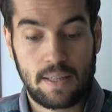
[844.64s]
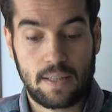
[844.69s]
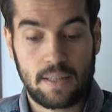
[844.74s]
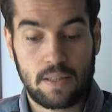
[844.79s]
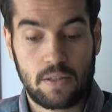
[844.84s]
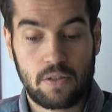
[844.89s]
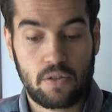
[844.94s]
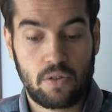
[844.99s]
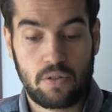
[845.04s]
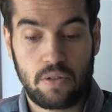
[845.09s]

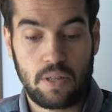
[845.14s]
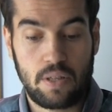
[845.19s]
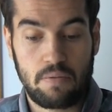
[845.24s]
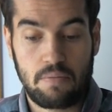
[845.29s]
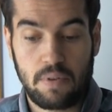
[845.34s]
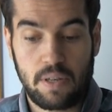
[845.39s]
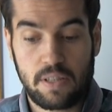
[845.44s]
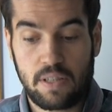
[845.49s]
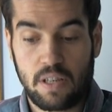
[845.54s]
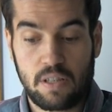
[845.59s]
So the
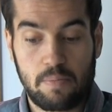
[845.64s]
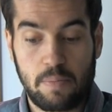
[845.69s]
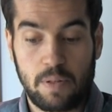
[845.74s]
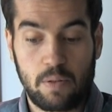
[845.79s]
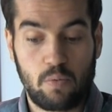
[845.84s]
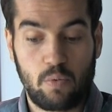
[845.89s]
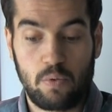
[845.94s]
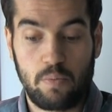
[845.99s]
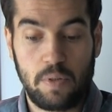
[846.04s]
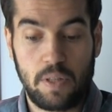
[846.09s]

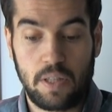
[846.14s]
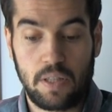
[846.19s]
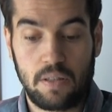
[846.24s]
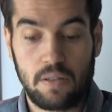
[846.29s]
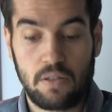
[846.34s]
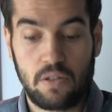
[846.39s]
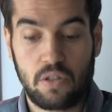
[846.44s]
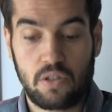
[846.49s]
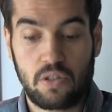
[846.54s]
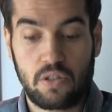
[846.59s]
assessment would be
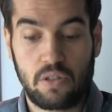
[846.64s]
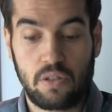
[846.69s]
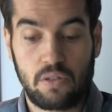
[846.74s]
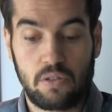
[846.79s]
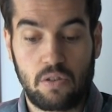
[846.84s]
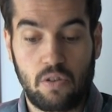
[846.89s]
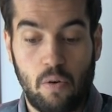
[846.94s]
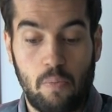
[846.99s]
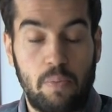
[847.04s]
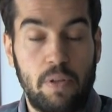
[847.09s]
just
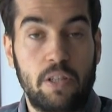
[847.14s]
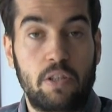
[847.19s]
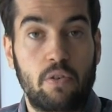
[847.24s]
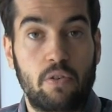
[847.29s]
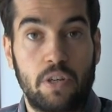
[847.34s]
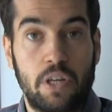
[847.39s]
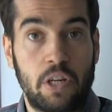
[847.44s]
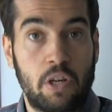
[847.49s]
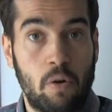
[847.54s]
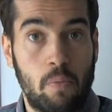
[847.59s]
complete or
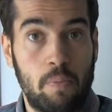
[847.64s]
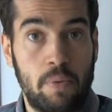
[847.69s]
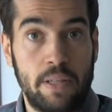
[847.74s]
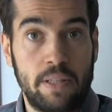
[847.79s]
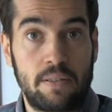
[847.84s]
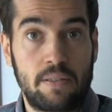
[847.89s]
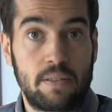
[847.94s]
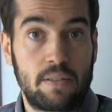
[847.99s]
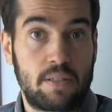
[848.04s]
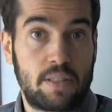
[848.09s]

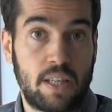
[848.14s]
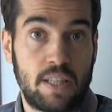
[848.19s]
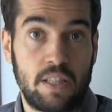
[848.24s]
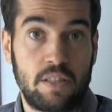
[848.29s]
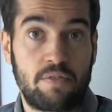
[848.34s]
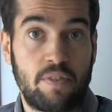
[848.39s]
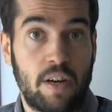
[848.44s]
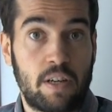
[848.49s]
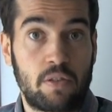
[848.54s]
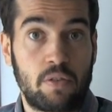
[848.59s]
incomplete,
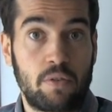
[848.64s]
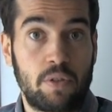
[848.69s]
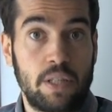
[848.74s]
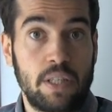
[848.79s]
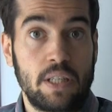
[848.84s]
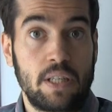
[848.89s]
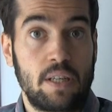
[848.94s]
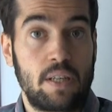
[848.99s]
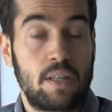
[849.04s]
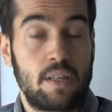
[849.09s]
satisfactory,
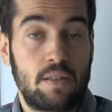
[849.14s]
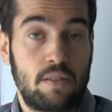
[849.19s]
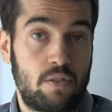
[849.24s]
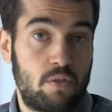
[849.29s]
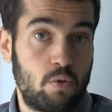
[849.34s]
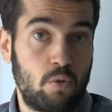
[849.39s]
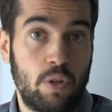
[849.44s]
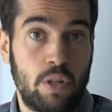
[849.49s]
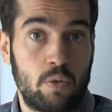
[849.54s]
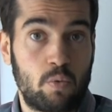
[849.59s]

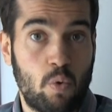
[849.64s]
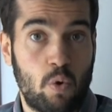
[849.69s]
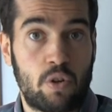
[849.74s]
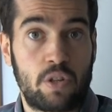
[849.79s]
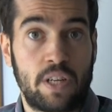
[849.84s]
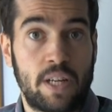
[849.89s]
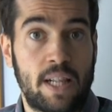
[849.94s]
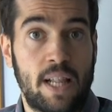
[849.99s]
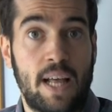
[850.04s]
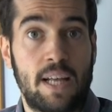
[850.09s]
student works
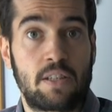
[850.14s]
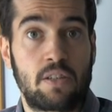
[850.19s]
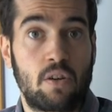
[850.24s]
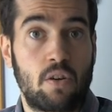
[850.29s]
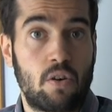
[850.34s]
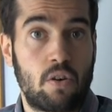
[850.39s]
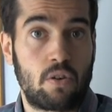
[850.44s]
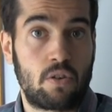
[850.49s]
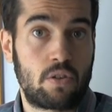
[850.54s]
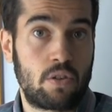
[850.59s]
in class
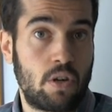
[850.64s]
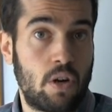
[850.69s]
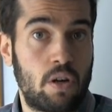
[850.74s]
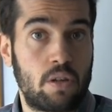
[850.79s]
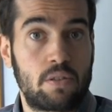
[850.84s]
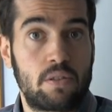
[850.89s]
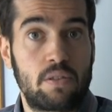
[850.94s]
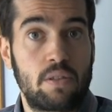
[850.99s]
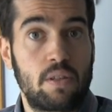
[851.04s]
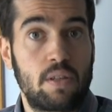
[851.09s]
or not.
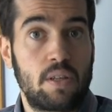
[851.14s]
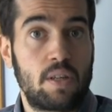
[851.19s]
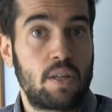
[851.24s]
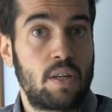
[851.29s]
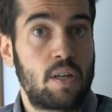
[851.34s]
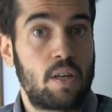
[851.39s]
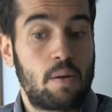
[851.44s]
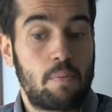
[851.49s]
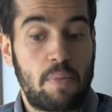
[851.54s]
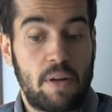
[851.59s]

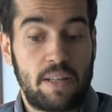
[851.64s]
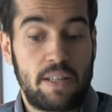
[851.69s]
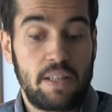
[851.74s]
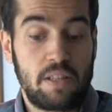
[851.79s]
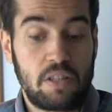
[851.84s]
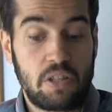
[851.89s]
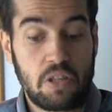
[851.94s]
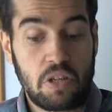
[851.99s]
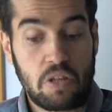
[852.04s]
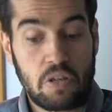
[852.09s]
But
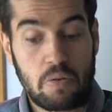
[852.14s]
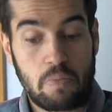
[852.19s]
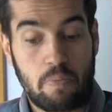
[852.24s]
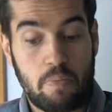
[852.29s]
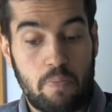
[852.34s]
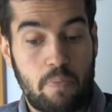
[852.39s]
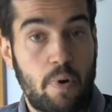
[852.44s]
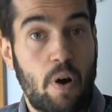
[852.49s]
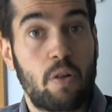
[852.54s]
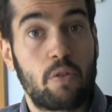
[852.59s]
it's the
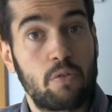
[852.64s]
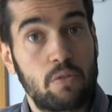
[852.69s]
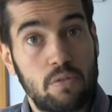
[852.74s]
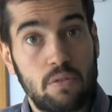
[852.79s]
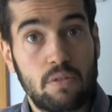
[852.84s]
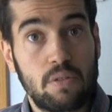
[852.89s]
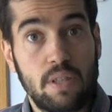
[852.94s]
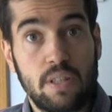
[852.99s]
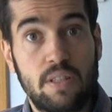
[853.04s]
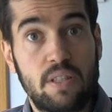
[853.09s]
product
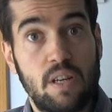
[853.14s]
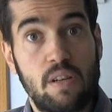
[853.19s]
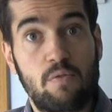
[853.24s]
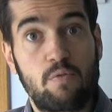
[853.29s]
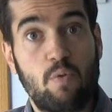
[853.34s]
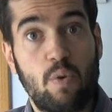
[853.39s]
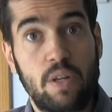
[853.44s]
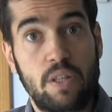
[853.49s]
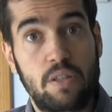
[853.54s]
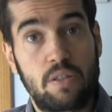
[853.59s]
itself
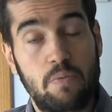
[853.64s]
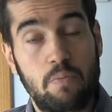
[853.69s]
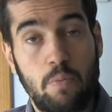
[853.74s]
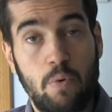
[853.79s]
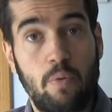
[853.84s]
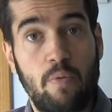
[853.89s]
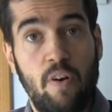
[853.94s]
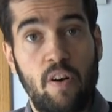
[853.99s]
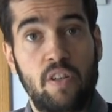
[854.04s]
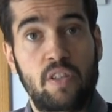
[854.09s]
what
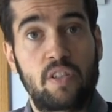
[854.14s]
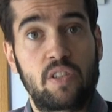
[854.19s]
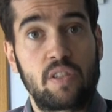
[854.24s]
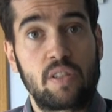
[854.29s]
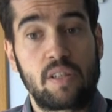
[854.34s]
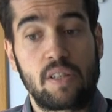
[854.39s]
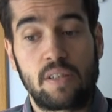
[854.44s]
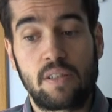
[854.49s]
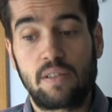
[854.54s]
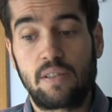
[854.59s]
proves us
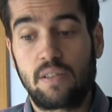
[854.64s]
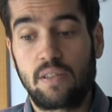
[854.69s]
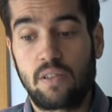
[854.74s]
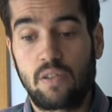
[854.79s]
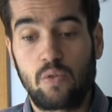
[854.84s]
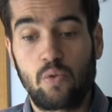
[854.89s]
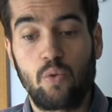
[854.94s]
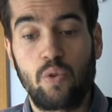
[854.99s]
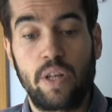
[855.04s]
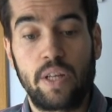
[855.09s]
that
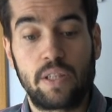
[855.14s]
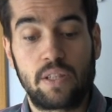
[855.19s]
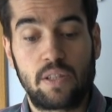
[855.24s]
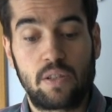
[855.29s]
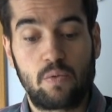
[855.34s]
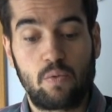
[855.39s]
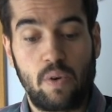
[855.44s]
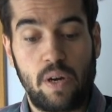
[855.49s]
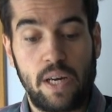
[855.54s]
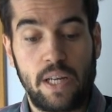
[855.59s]

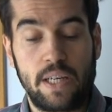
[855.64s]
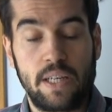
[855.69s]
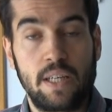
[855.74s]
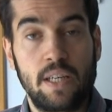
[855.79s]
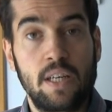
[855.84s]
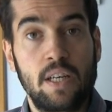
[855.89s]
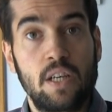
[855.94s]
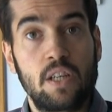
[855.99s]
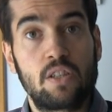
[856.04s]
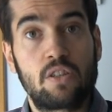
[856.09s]
students really
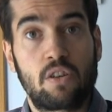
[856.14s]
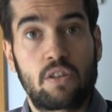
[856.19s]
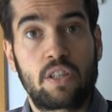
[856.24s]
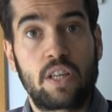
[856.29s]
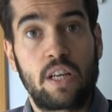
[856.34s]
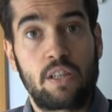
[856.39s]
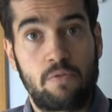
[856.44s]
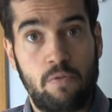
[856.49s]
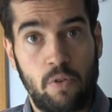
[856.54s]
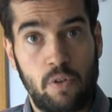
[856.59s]

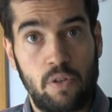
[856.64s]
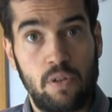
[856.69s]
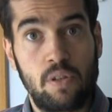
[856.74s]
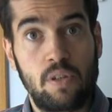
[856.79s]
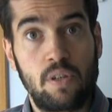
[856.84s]
successfully